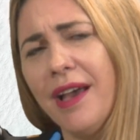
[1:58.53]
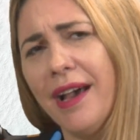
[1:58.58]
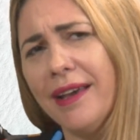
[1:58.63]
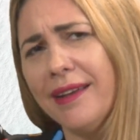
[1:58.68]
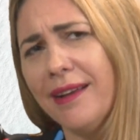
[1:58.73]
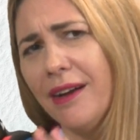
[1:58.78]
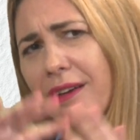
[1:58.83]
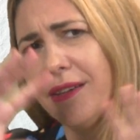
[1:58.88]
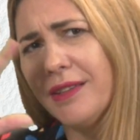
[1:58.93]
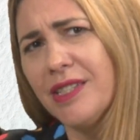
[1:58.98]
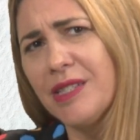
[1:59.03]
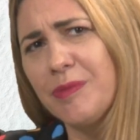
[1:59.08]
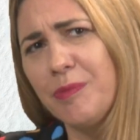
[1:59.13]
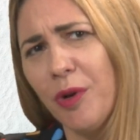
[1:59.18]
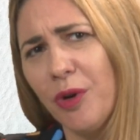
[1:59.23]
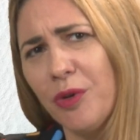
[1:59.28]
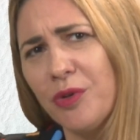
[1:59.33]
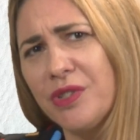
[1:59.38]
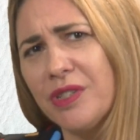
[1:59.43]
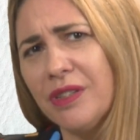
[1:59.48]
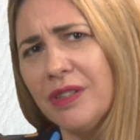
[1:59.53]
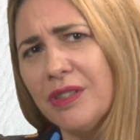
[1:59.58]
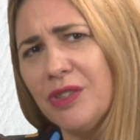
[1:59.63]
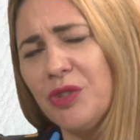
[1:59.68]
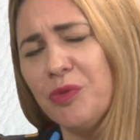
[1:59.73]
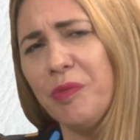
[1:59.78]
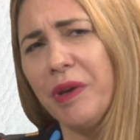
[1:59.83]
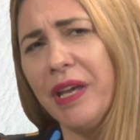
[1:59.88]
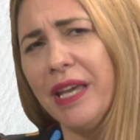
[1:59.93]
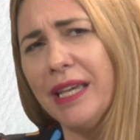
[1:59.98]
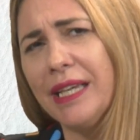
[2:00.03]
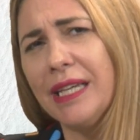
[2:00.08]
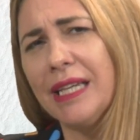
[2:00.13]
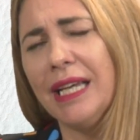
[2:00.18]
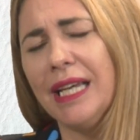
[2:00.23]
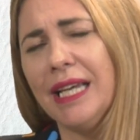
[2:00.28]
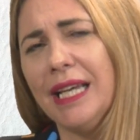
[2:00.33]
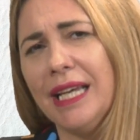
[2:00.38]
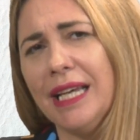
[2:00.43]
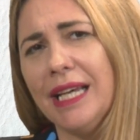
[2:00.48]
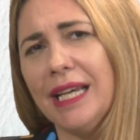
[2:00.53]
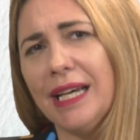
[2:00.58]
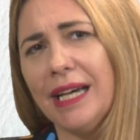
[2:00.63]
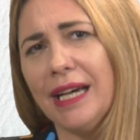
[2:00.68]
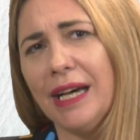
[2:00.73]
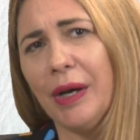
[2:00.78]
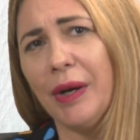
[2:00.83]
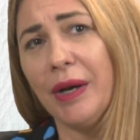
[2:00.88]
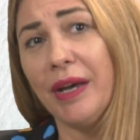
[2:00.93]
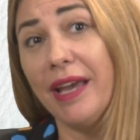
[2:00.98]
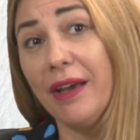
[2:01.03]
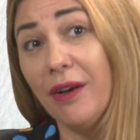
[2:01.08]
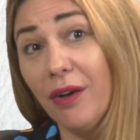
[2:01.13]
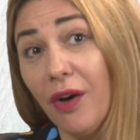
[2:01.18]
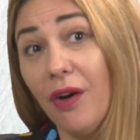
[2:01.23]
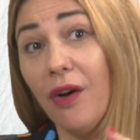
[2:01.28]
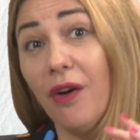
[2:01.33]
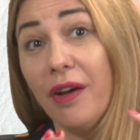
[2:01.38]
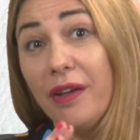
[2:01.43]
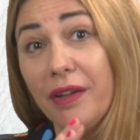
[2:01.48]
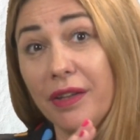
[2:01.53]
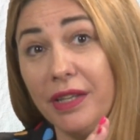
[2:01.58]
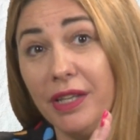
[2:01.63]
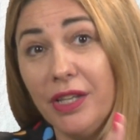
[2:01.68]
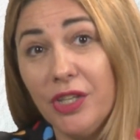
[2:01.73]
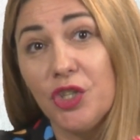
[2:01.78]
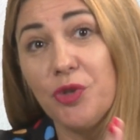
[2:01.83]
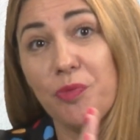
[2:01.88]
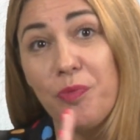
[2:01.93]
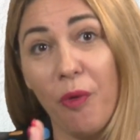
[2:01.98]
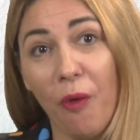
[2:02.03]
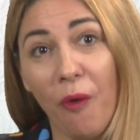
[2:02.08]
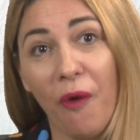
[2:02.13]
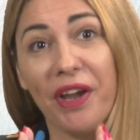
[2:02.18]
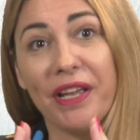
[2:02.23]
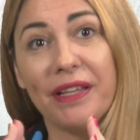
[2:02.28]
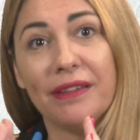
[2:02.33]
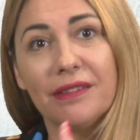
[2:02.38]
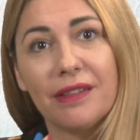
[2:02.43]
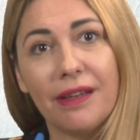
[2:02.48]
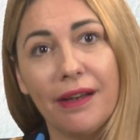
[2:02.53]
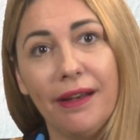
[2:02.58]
at our disposal to make each point